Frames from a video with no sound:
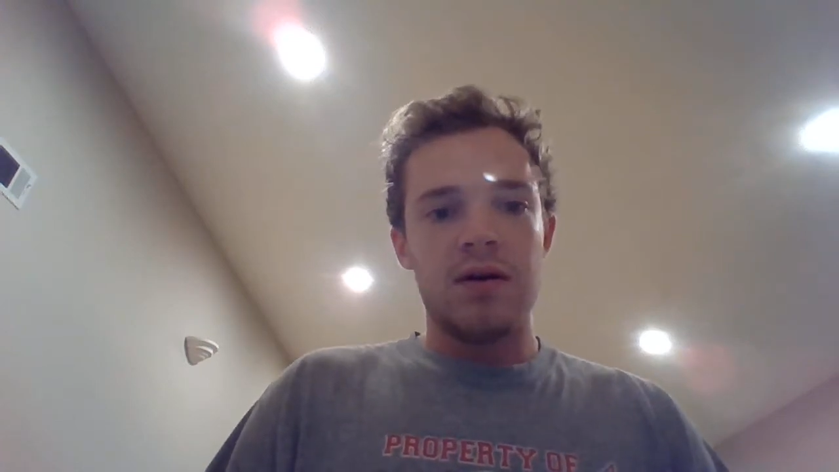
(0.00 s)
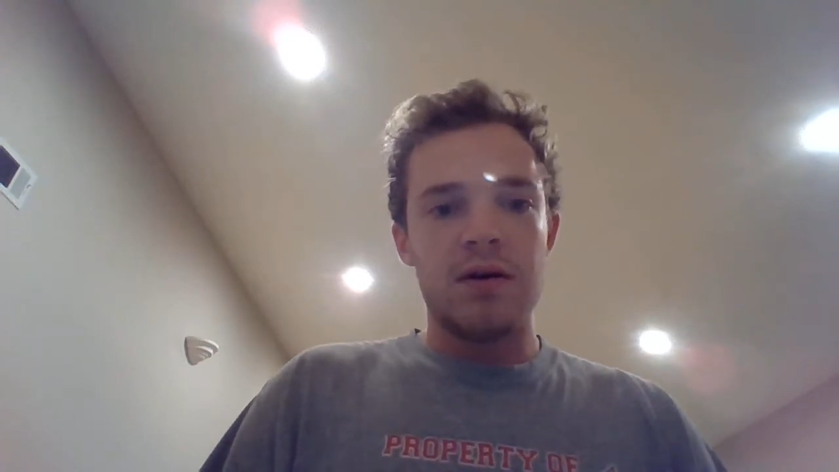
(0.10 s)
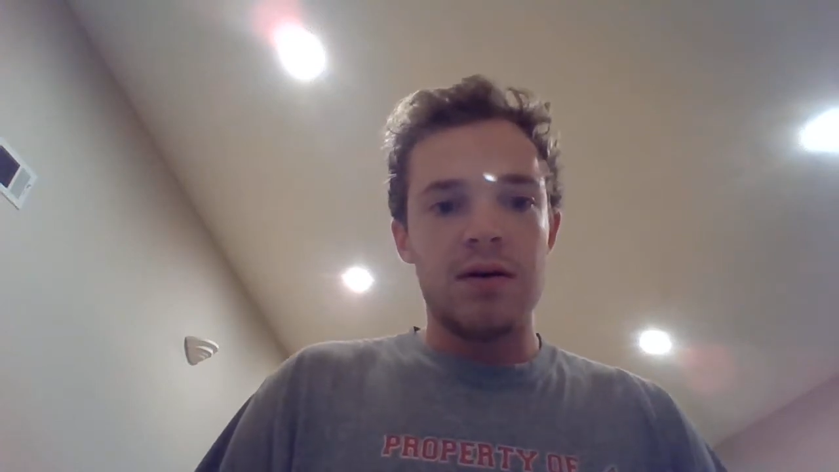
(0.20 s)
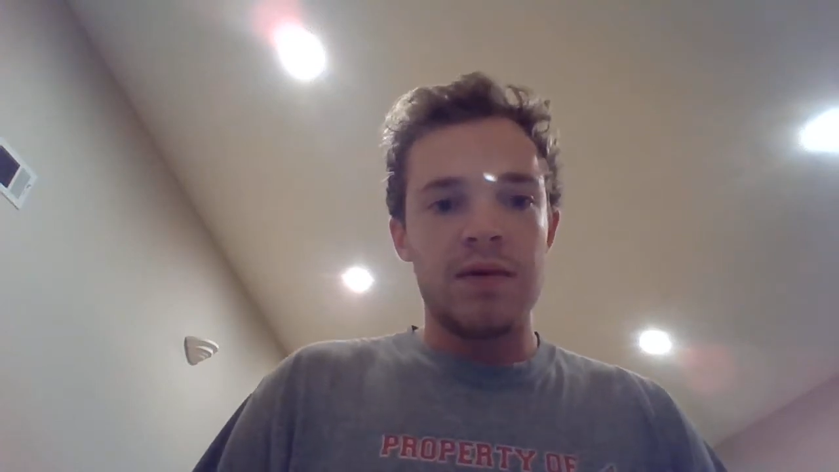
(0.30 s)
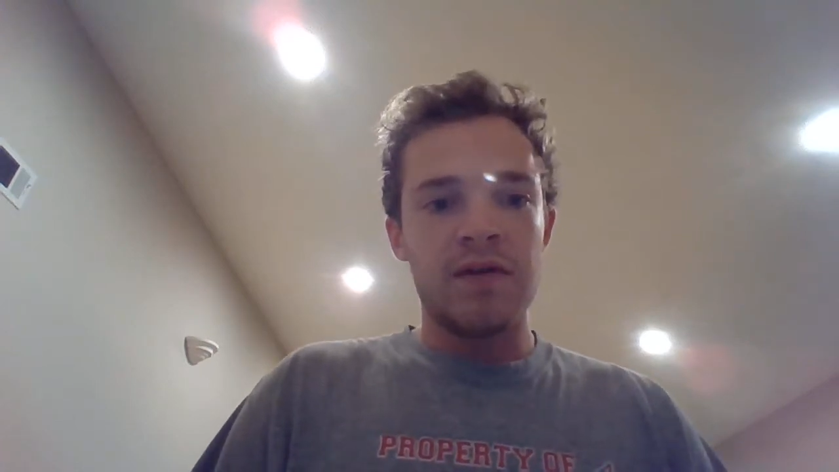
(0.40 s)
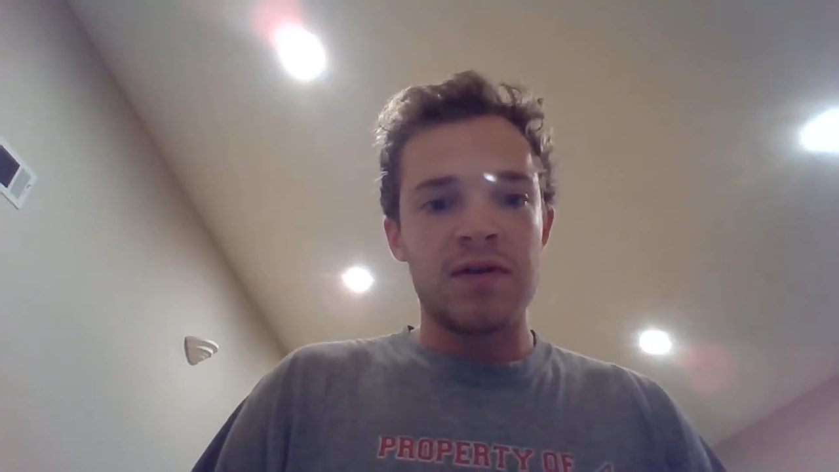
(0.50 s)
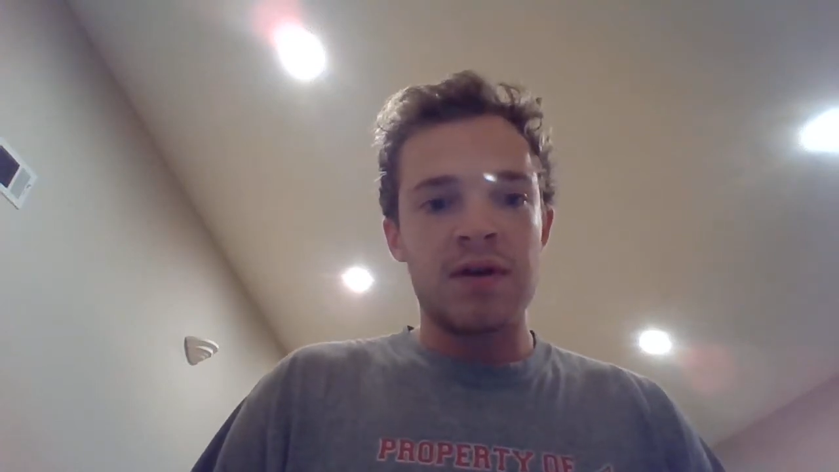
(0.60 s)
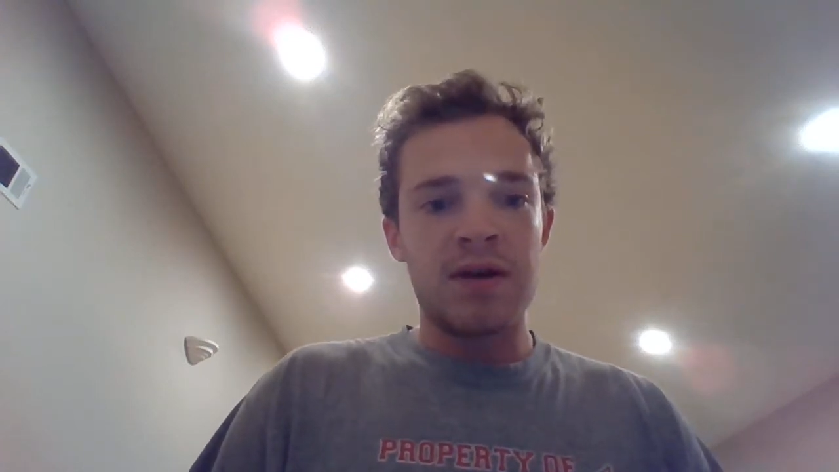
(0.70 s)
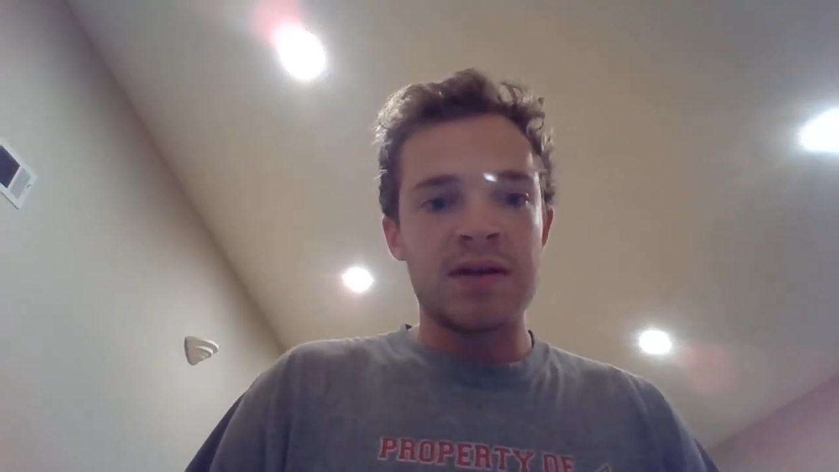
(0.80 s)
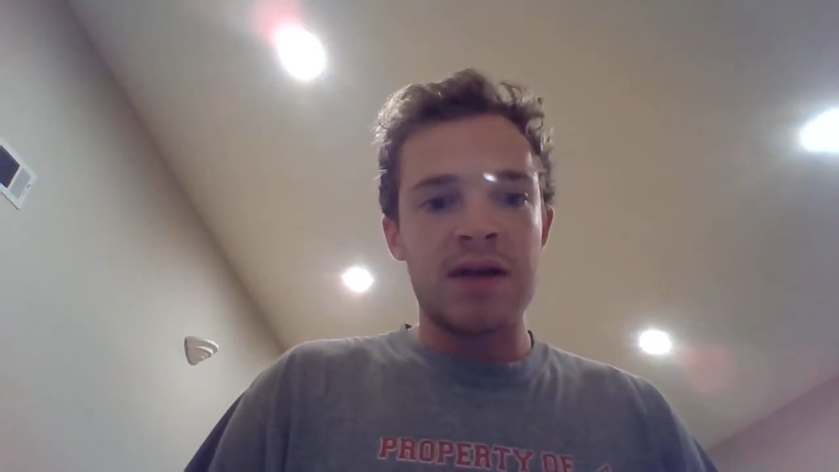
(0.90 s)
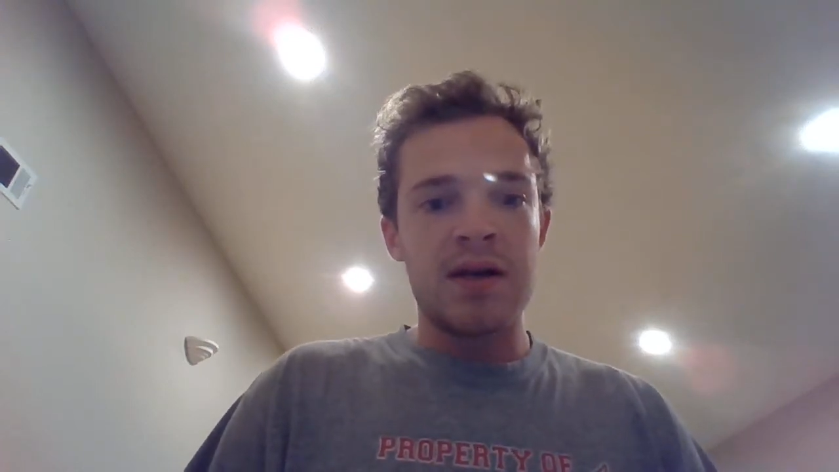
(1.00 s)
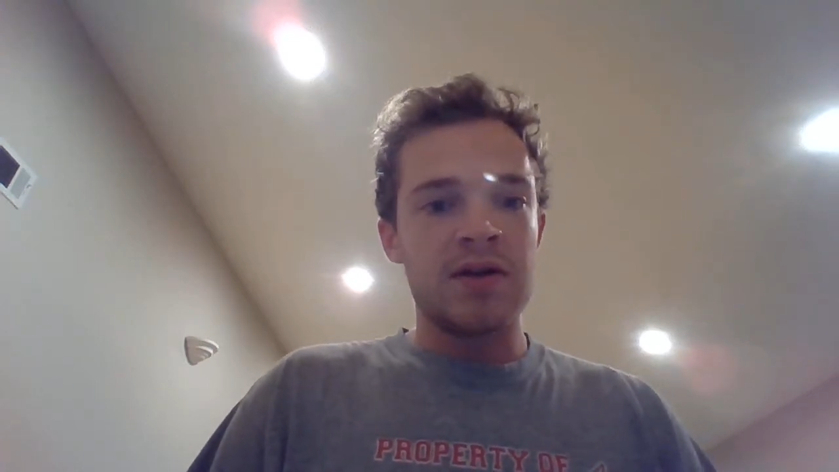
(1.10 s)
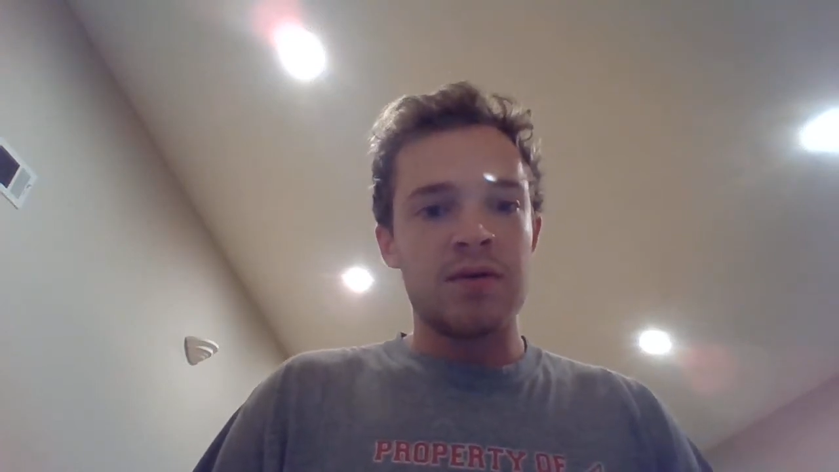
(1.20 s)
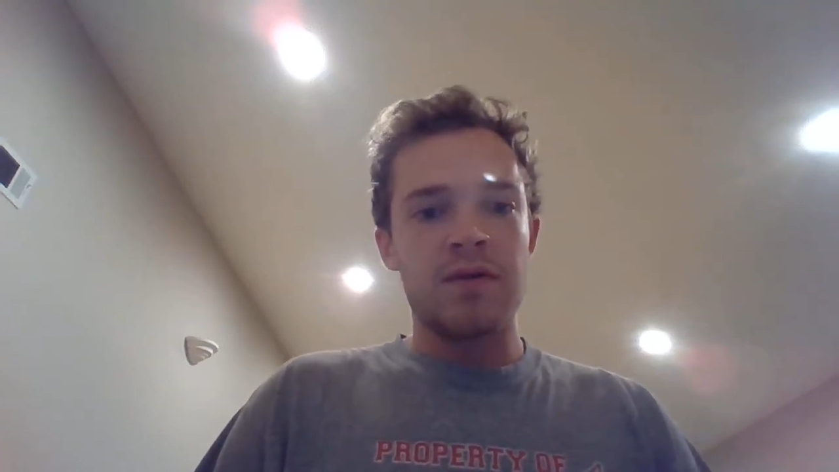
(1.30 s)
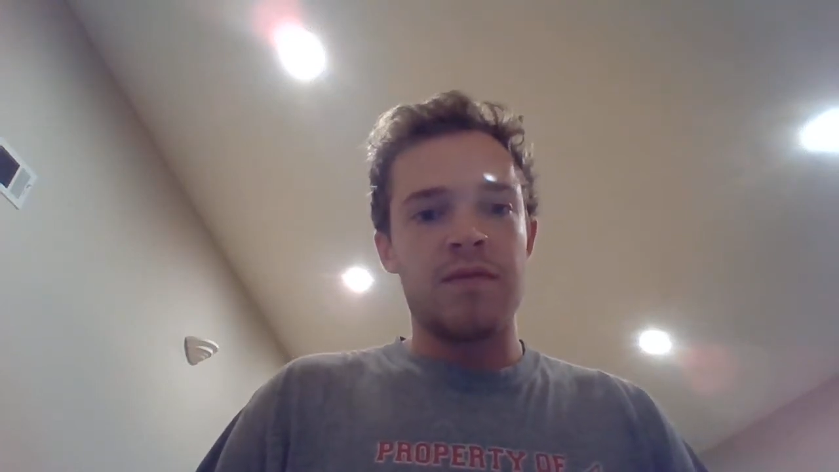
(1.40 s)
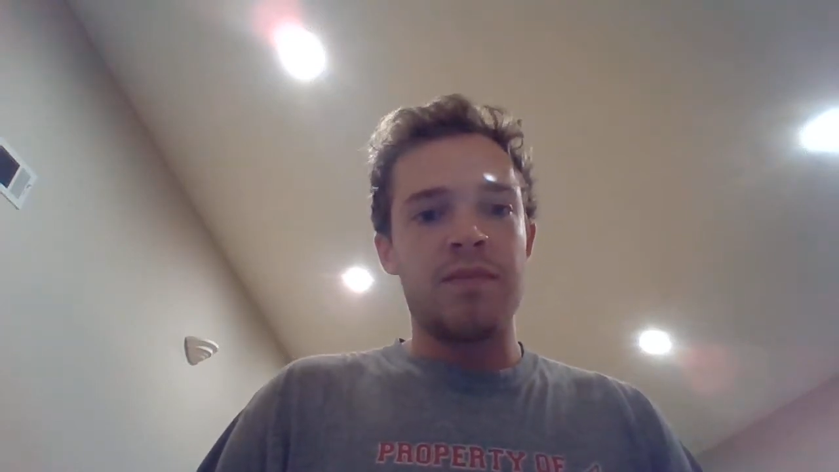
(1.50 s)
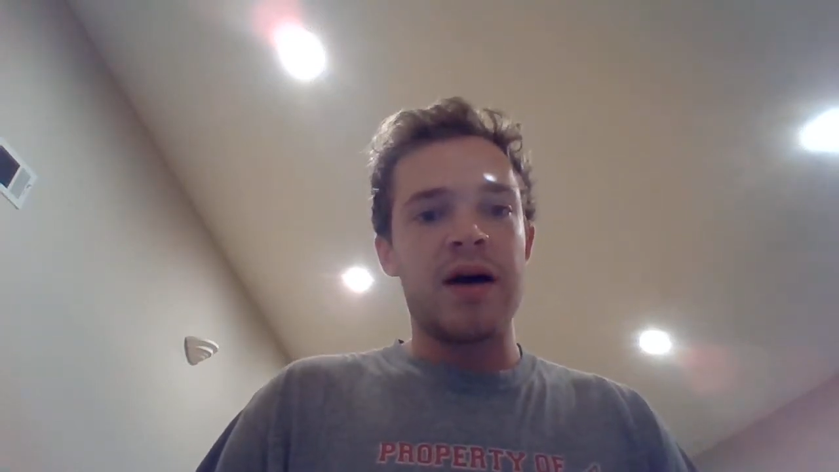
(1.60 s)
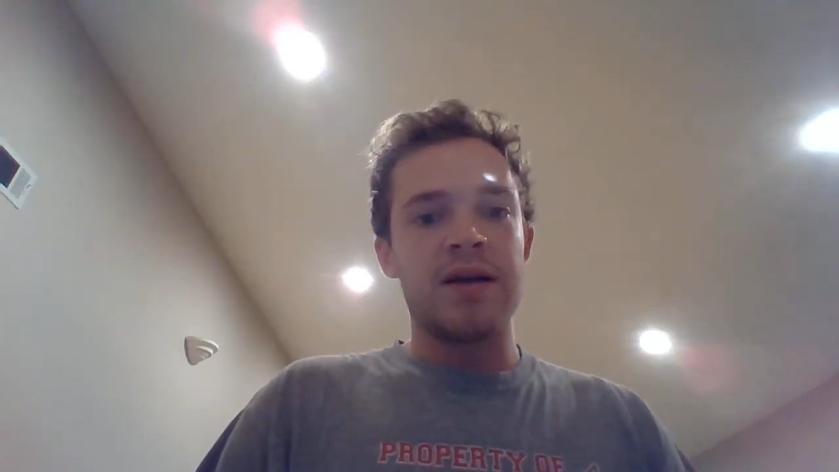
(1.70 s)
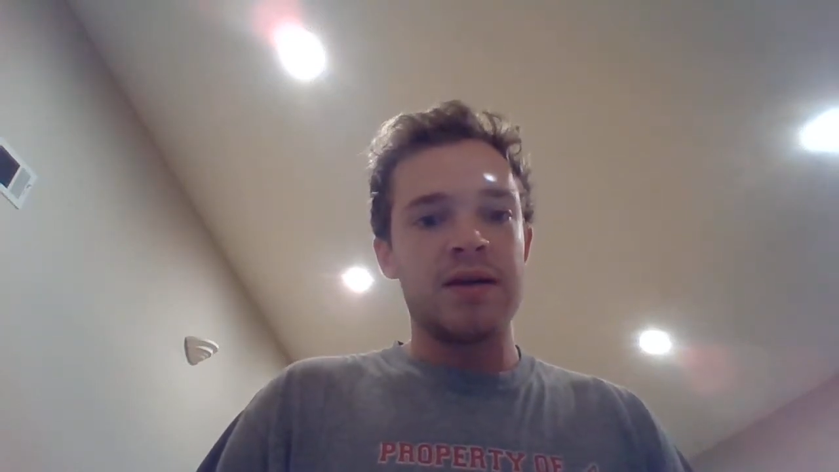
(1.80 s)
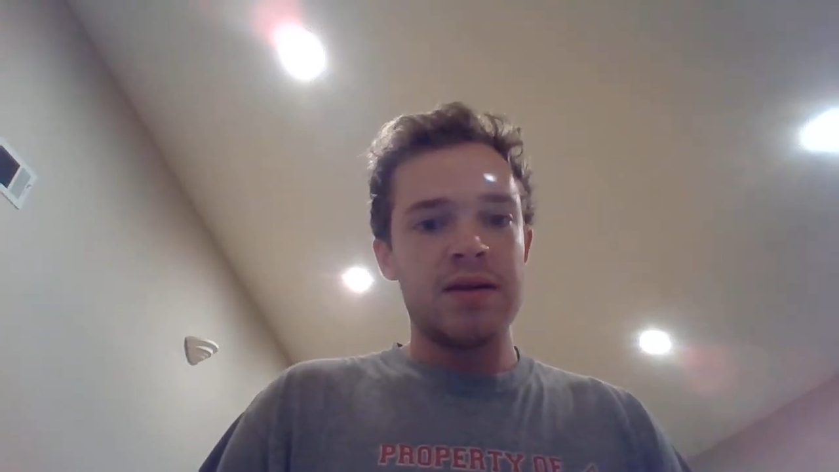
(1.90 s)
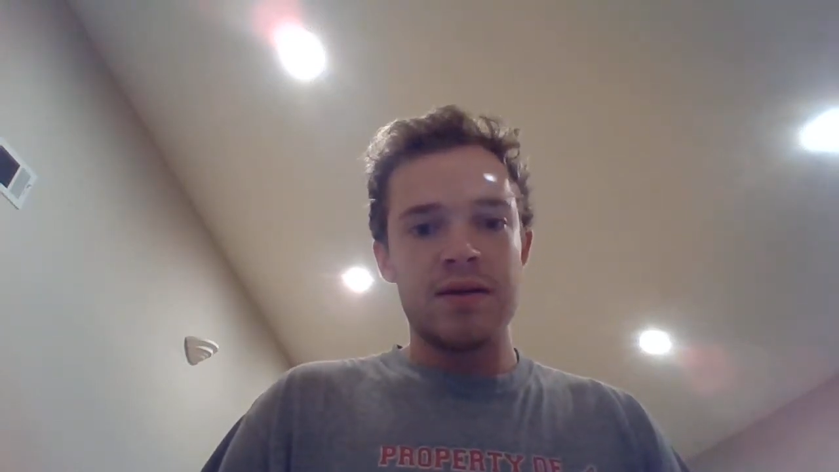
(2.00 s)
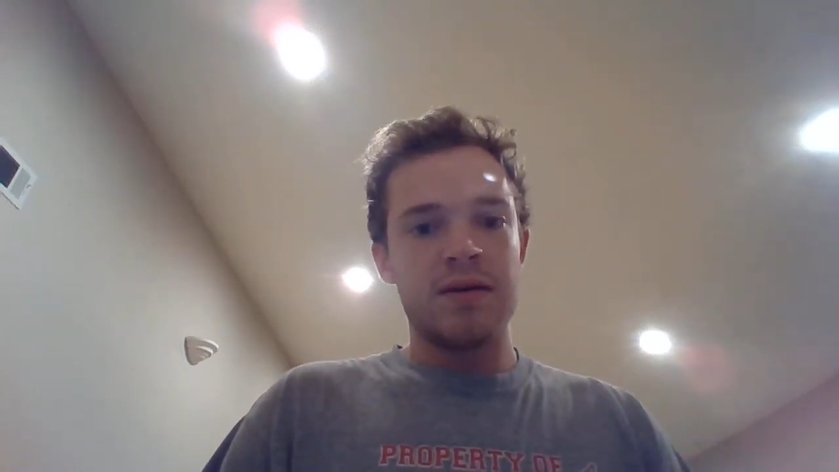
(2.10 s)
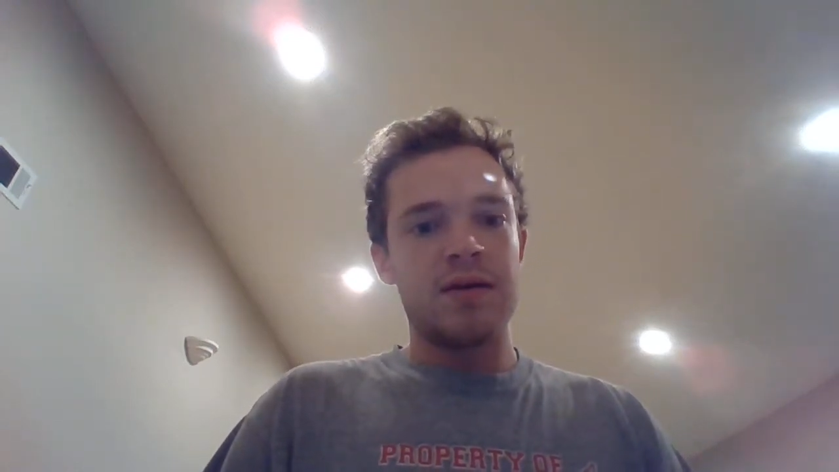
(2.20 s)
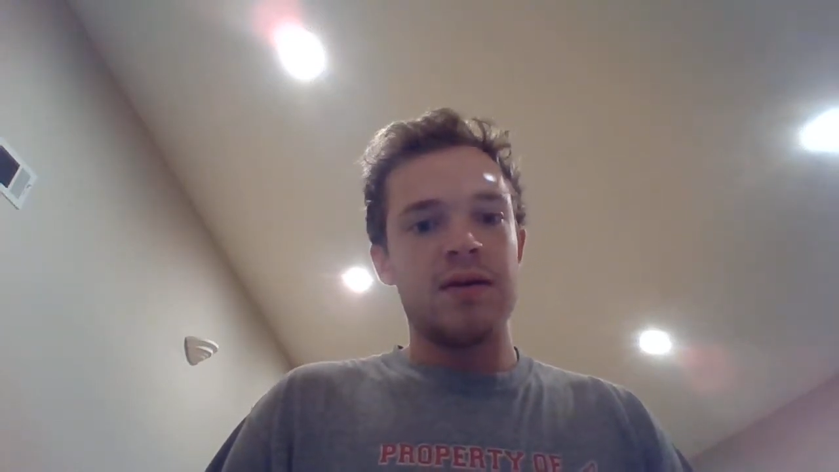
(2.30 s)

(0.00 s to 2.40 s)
If your study has any sort of bias,